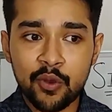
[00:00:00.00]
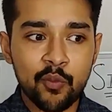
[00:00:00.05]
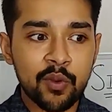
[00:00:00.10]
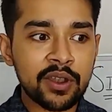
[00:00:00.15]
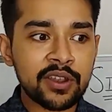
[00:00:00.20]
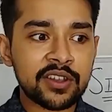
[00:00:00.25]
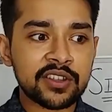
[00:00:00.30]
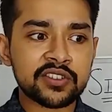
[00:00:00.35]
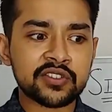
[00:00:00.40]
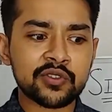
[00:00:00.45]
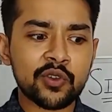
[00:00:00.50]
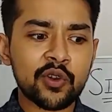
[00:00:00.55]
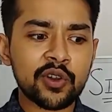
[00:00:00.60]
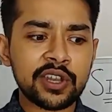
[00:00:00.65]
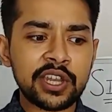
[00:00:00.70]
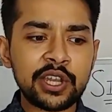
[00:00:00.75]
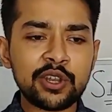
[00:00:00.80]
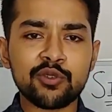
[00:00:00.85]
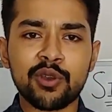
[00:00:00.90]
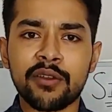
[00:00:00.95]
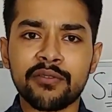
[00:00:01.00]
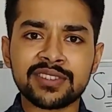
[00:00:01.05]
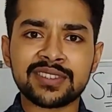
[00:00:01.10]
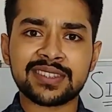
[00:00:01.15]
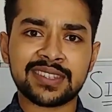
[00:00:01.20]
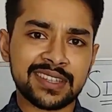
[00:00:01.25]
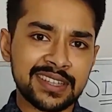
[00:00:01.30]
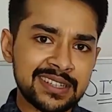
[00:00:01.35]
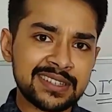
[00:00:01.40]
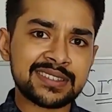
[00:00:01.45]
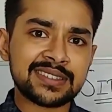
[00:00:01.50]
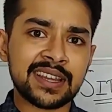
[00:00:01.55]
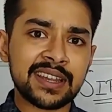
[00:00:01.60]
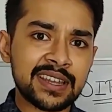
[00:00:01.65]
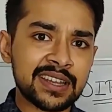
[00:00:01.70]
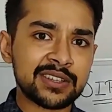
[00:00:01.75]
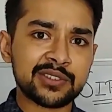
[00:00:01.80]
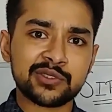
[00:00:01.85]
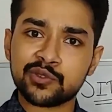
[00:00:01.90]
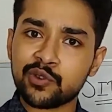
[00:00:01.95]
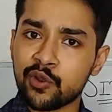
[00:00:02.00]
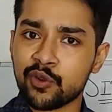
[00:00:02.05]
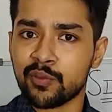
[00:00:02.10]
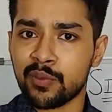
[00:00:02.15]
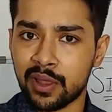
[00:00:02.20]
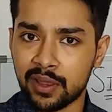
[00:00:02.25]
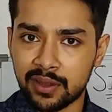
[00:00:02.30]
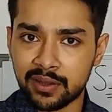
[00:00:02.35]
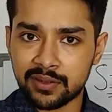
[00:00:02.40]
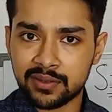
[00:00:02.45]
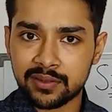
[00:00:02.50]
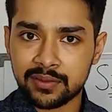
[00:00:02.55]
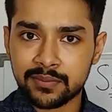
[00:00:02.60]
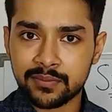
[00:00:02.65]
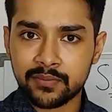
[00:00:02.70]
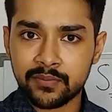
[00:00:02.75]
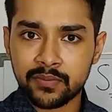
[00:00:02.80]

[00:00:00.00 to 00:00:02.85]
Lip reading: One does not need to have a skill set in stock markets.